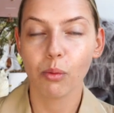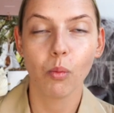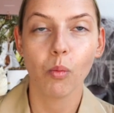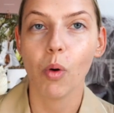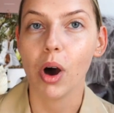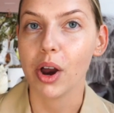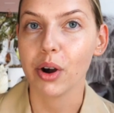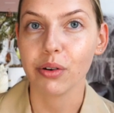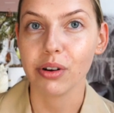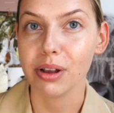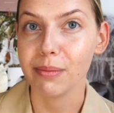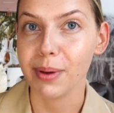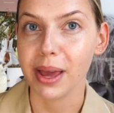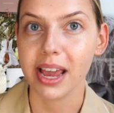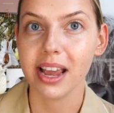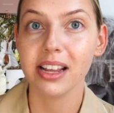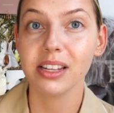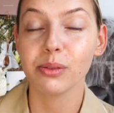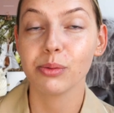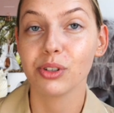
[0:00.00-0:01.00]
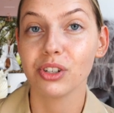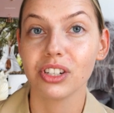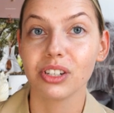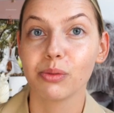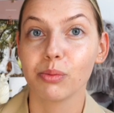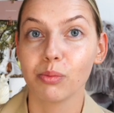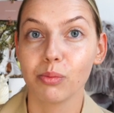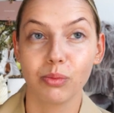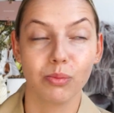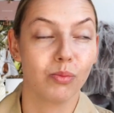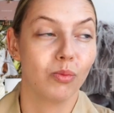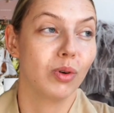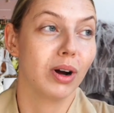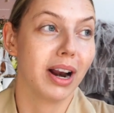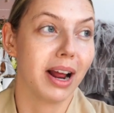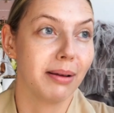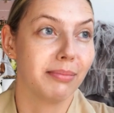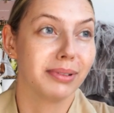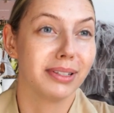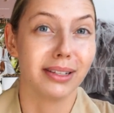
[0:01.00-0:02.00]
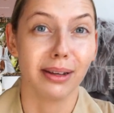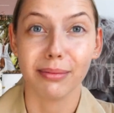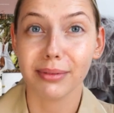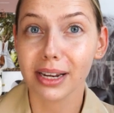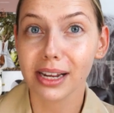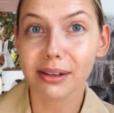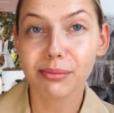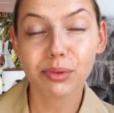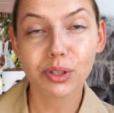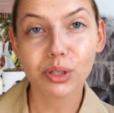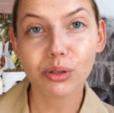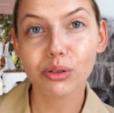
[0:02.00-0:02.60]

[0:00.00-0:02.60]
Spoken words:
watery base, which is what I'm sometimes